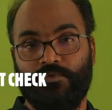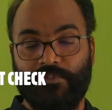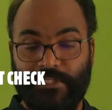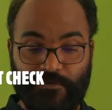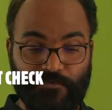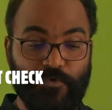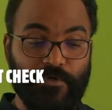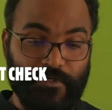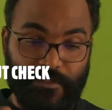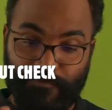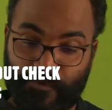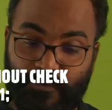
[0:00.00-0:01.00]
So
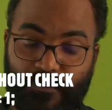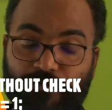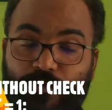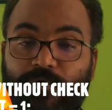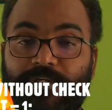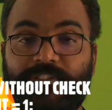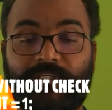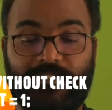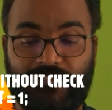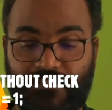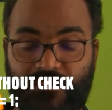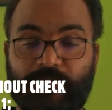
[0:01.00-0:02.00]
therefore, if you notice
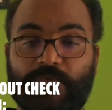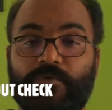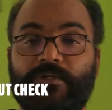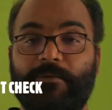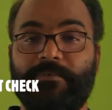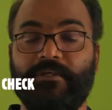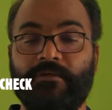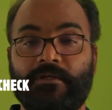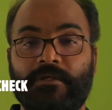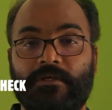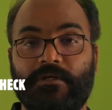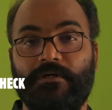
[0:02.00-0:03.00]
any system programming
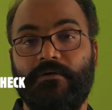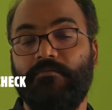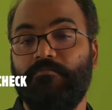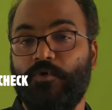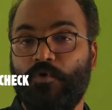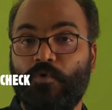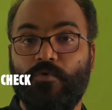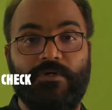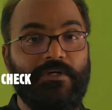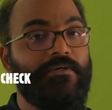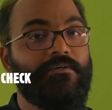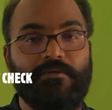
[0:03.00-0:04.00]

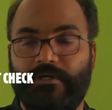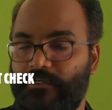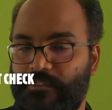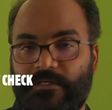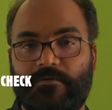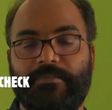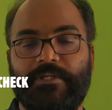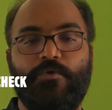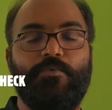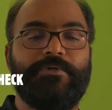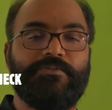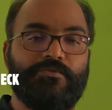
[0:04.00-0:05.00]
code, right, there are many
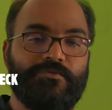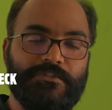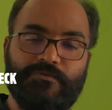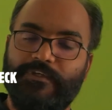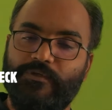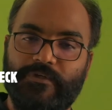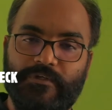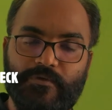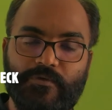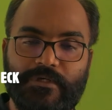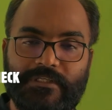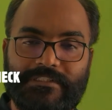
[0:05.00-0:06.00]
open sources where you
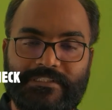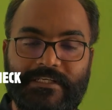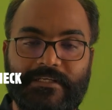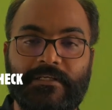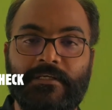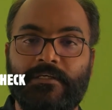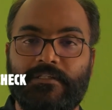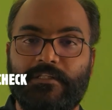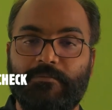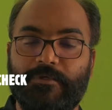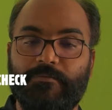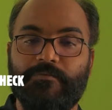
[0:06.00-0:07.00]
can go and check
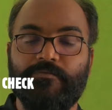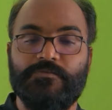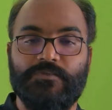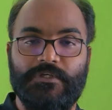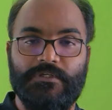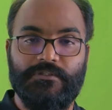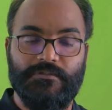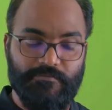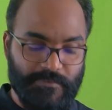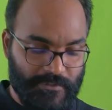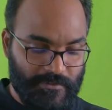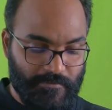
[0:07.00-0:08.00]
the minimum
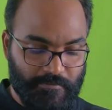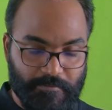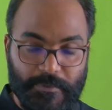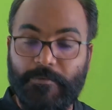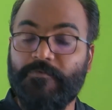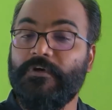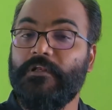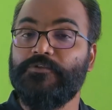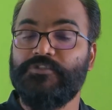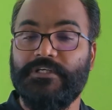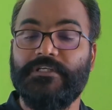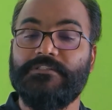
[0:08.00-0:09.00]

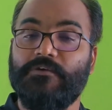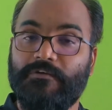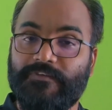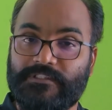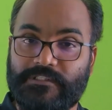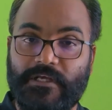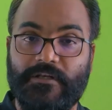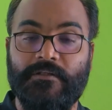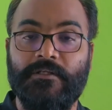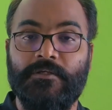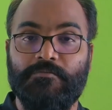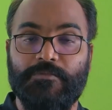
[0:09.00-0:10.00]
value check is always
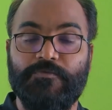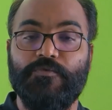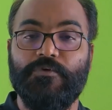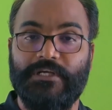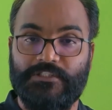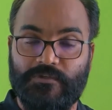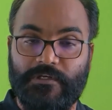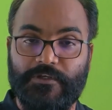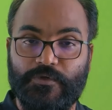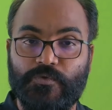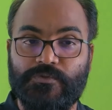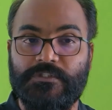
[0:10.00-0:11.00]
done before
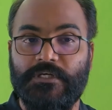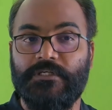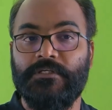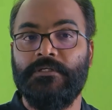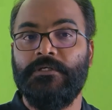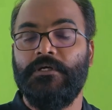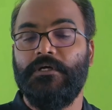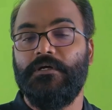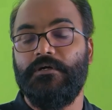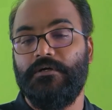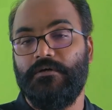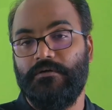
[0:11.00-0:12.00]
actually use that
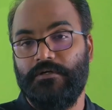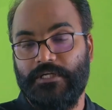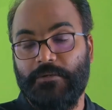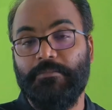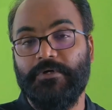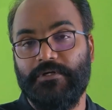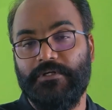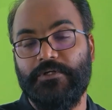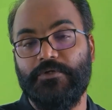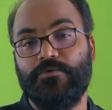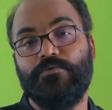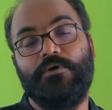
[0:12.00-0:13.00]
number
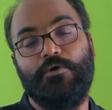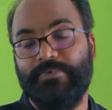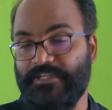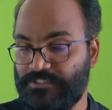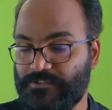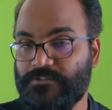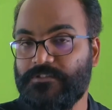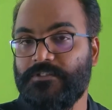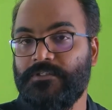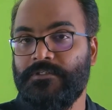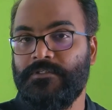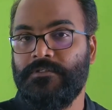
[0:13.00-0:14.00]
into operations.